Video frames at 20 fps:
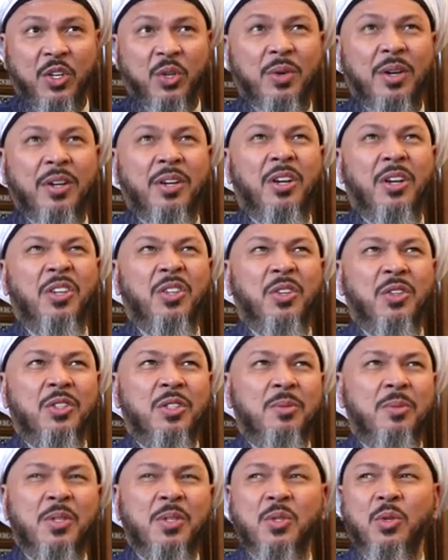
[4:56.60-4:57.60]
You are not
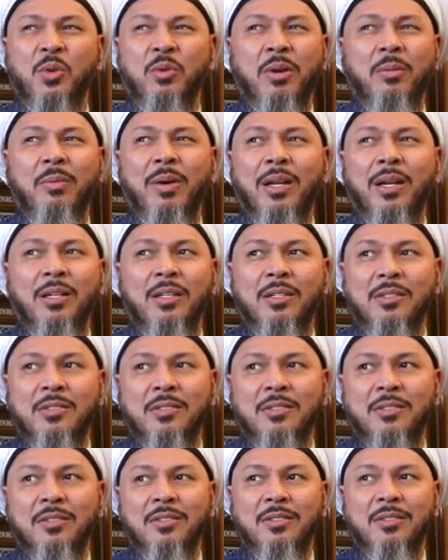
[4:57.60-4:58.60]
going to be so
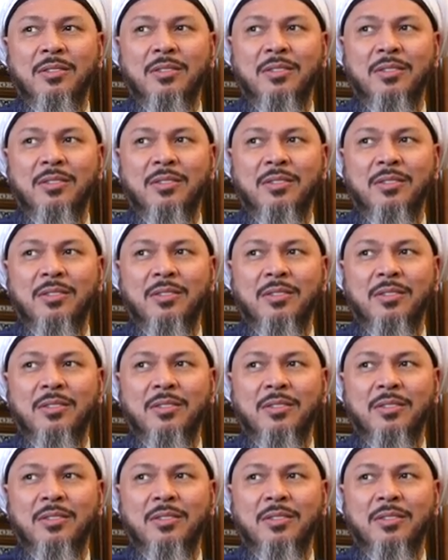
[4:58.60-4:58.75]
rebellious